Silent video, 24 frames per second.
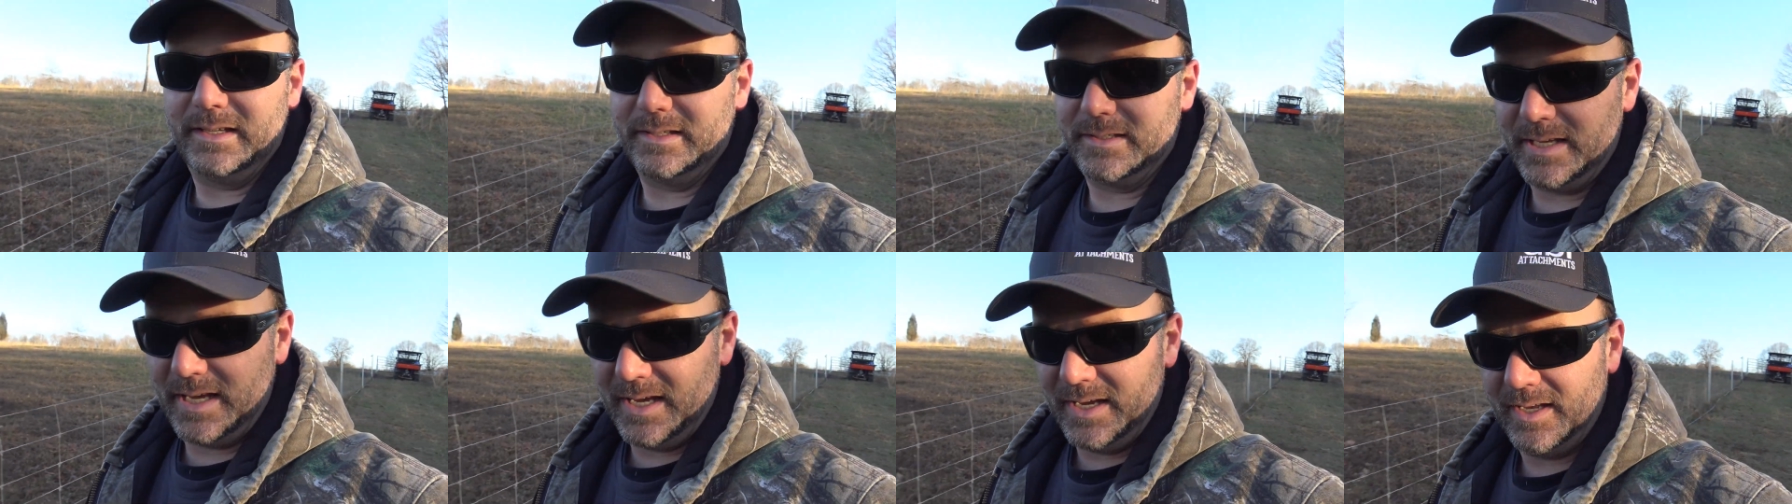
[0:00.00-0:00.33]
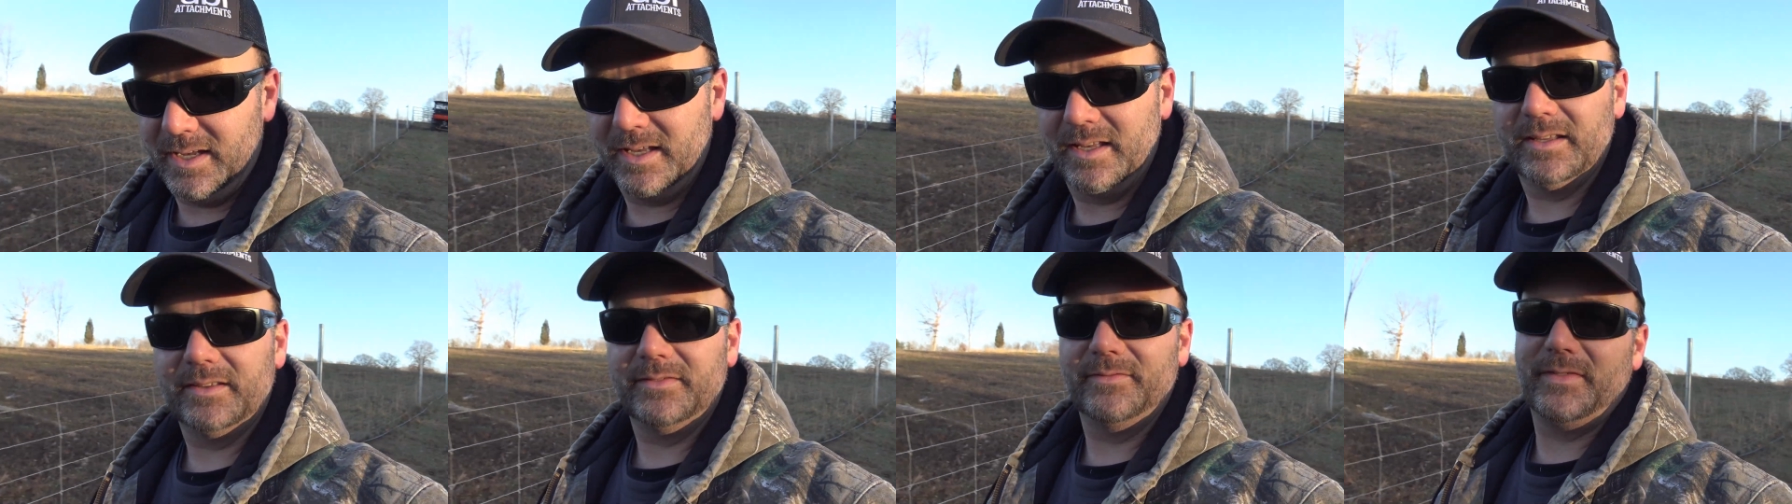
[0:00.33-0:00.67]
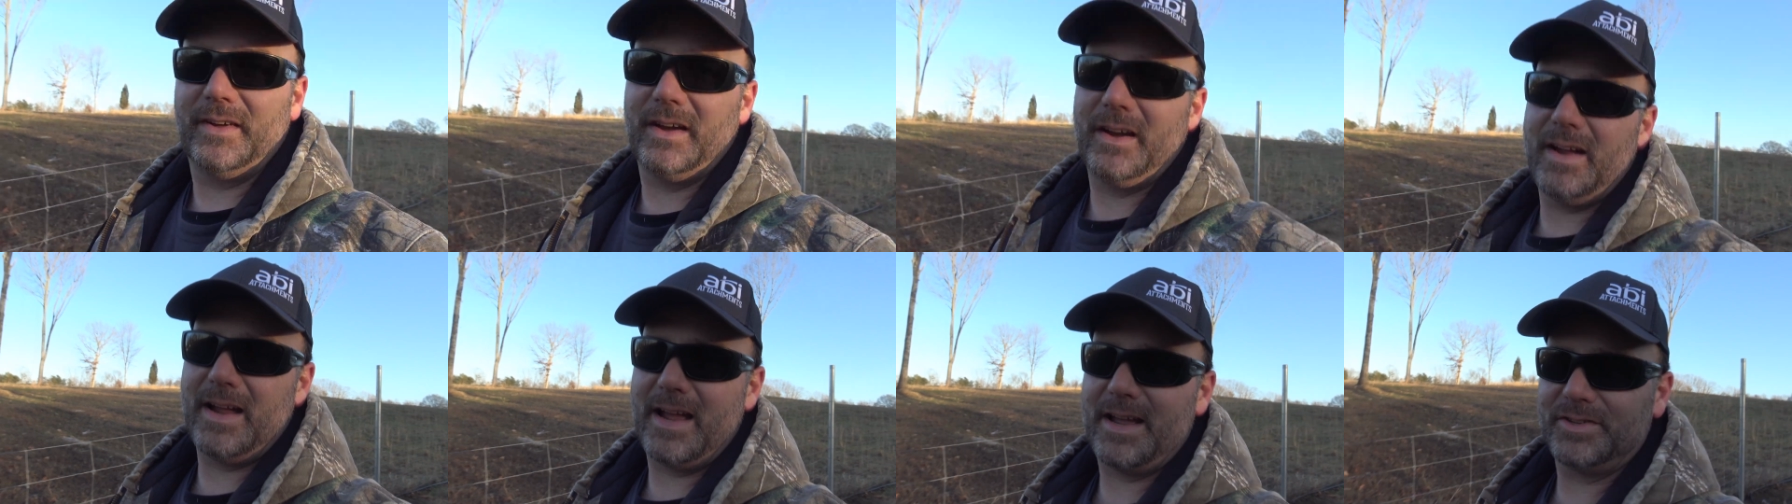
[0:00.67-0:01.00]
is.
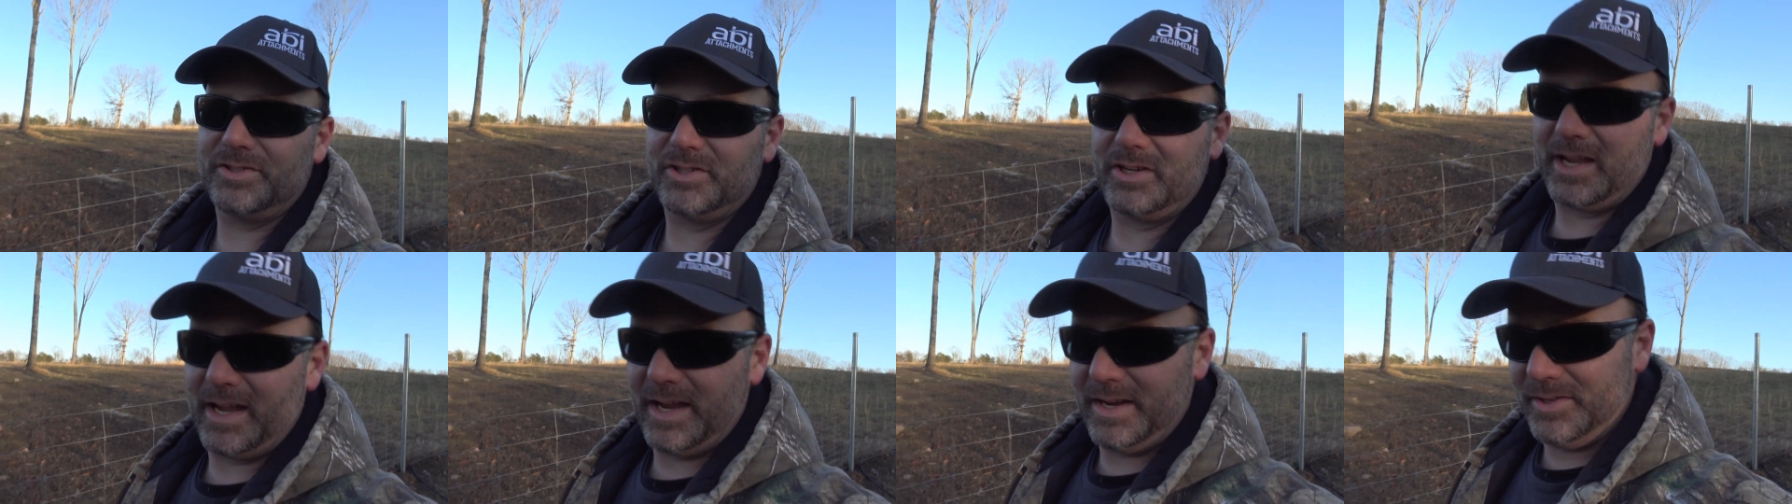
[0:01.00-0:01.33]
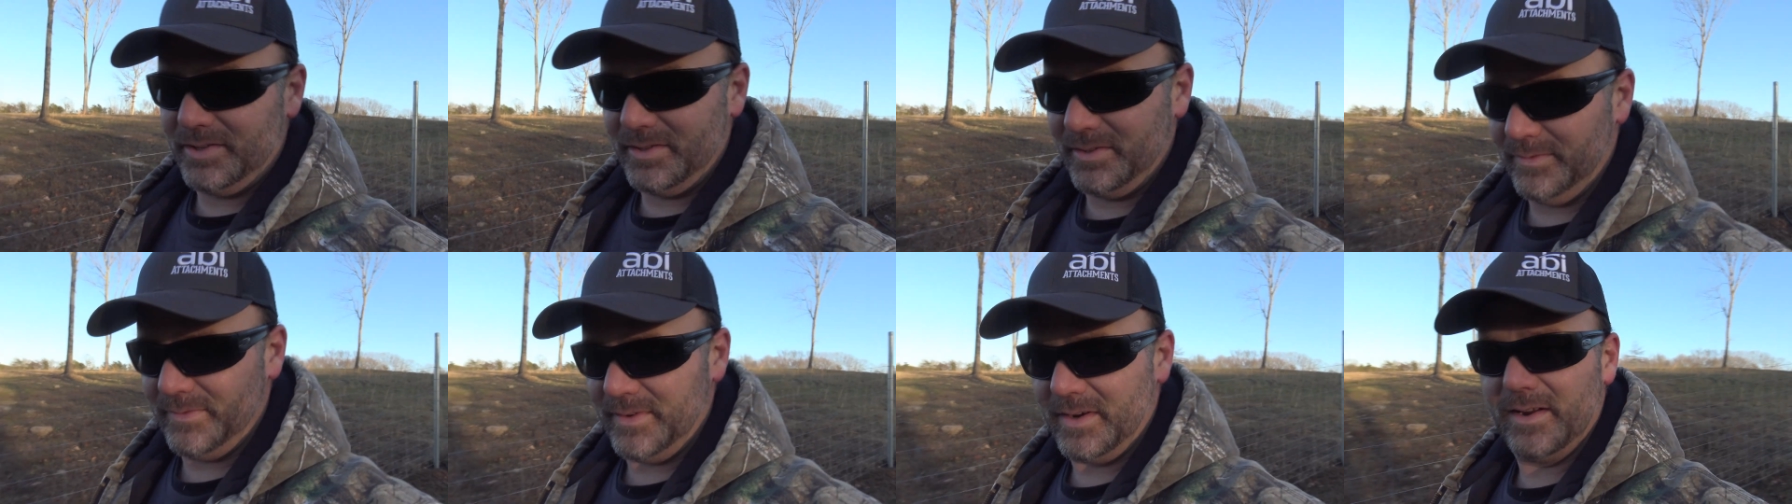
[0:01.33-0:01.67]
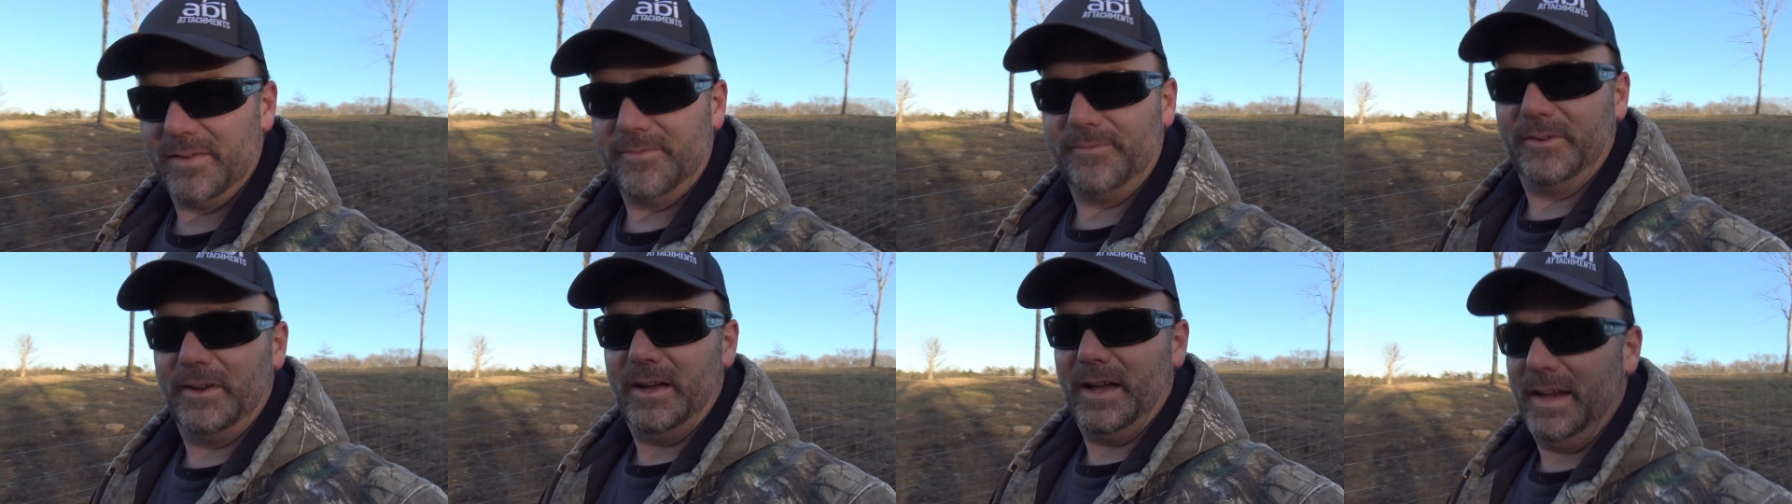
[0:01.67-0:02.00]
Very educational,
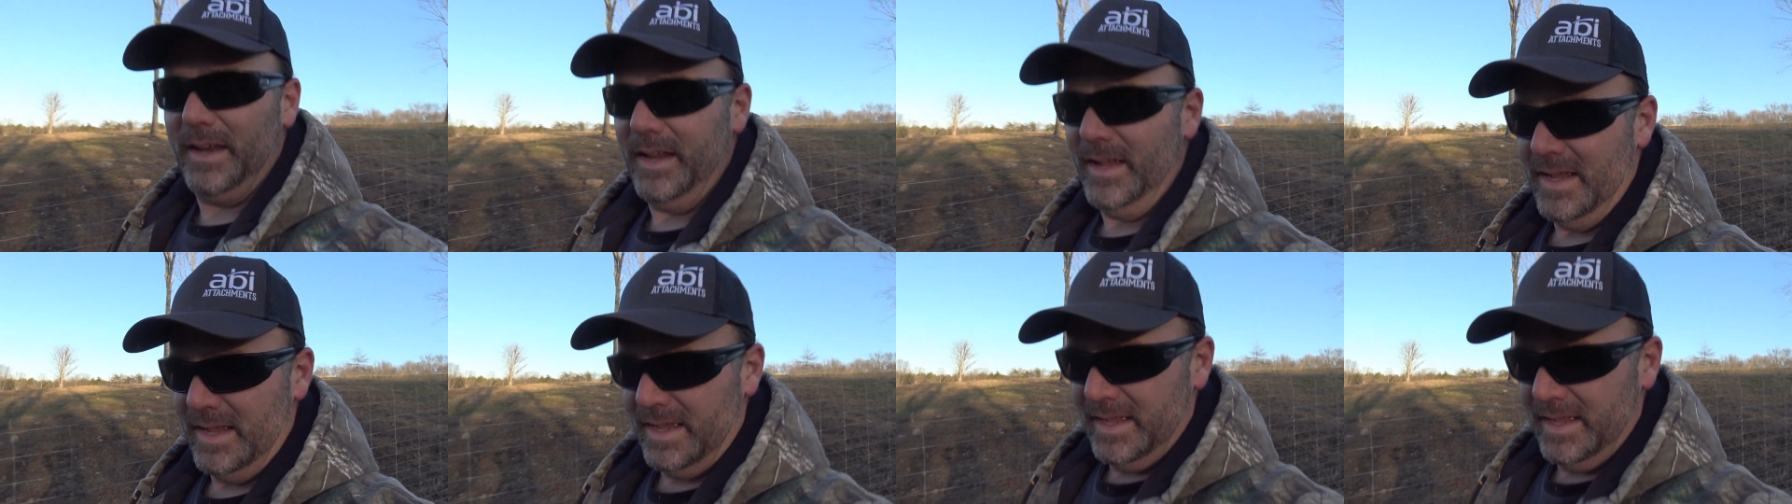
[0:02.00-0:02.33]
very fun.